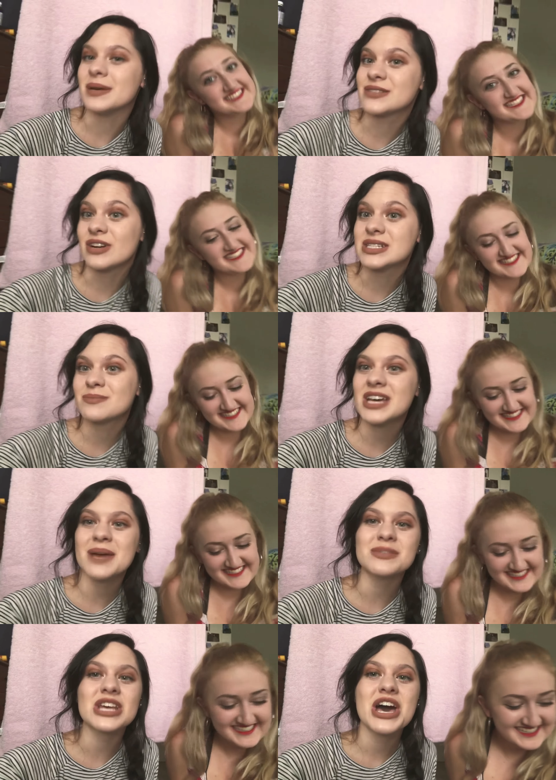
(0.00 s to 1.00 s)
Speaker 1: best friend
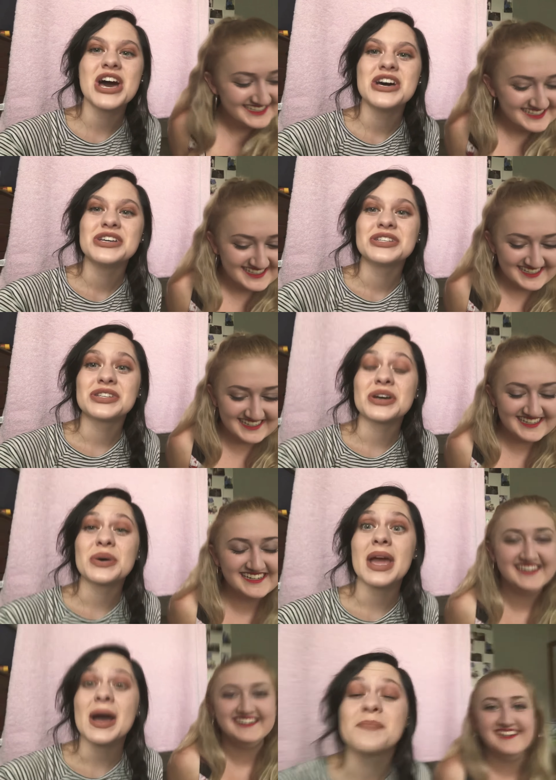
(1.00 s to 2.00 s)
sometimes. So
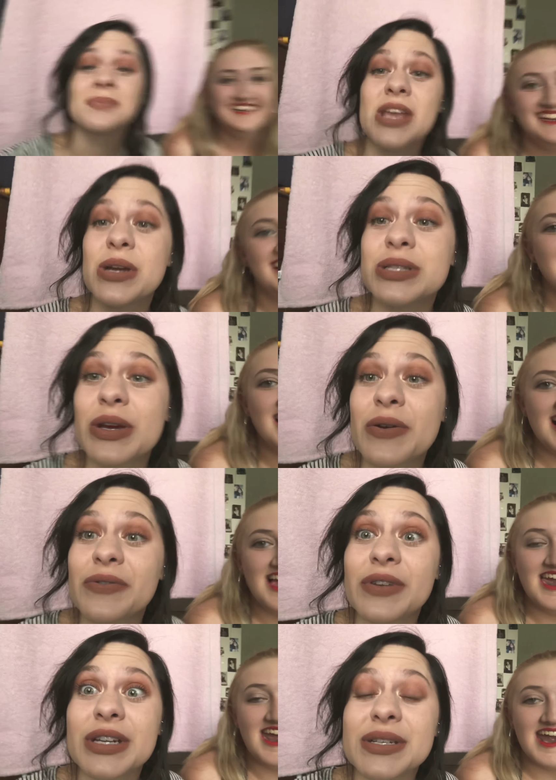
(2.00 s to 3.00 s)
yeah, here's our
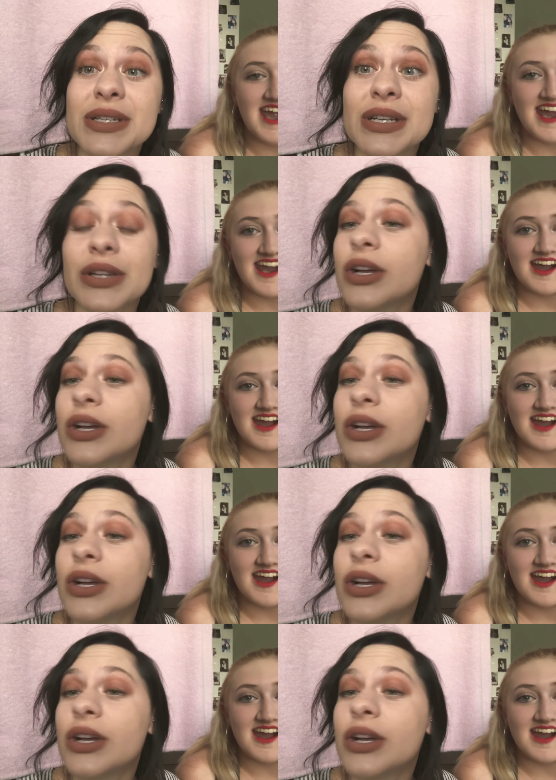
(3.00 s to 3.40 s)
finished